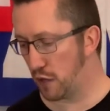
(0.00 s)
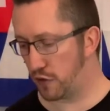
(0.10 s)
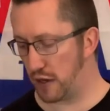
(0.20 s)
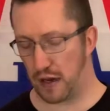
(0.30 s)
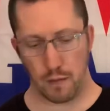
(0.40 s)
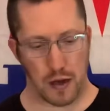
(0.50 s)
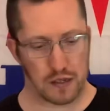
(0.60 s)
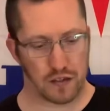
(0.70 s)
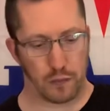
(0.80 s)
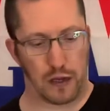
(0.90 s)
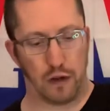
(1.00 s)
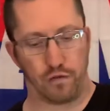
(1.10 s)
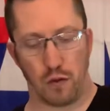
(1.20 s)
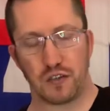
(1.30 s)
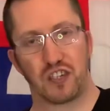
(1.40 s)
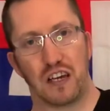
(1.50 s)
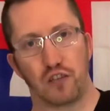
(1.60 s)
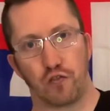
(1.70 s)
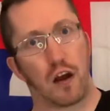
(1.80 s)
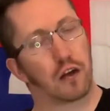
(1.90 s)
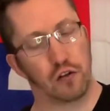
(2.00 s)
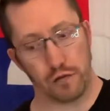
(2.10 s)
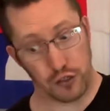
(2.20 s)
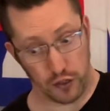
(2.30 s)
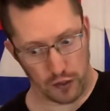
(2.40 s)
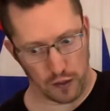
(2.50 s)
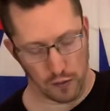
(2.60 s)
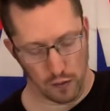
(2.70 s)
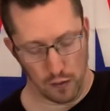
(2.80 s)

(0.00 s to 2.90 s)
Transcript: that it might have been from a Saint Dragon originally,